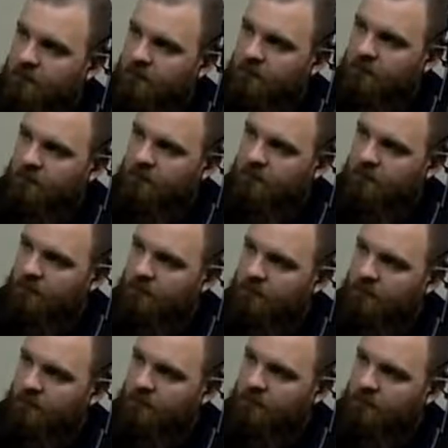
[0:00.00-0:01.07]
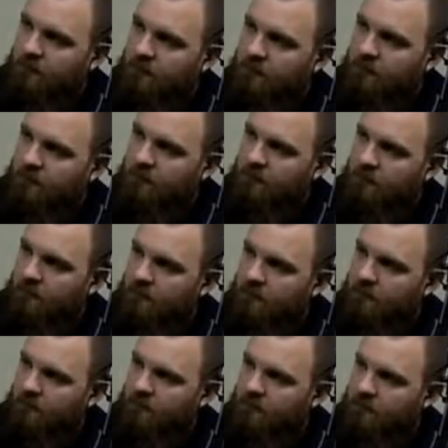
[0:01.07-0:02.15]

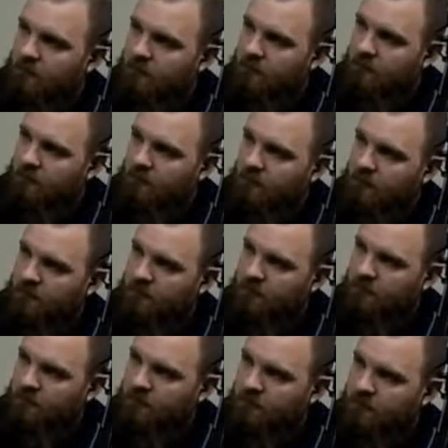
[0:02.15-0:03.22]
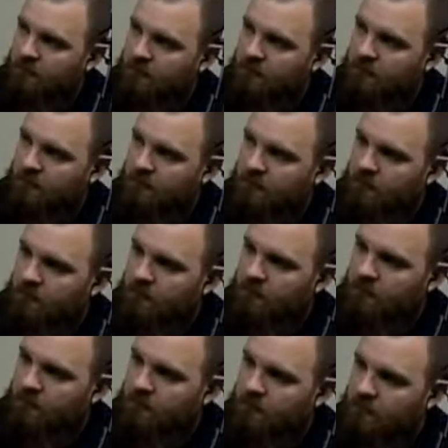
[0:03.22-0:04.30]

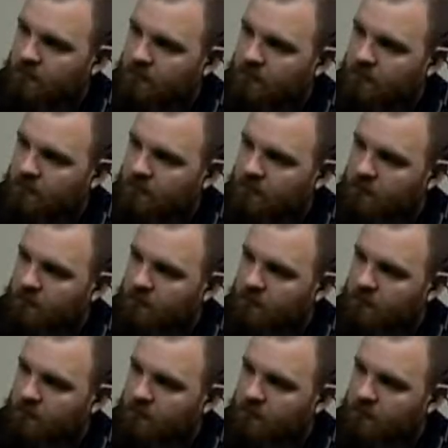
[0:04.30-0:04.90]
(silent)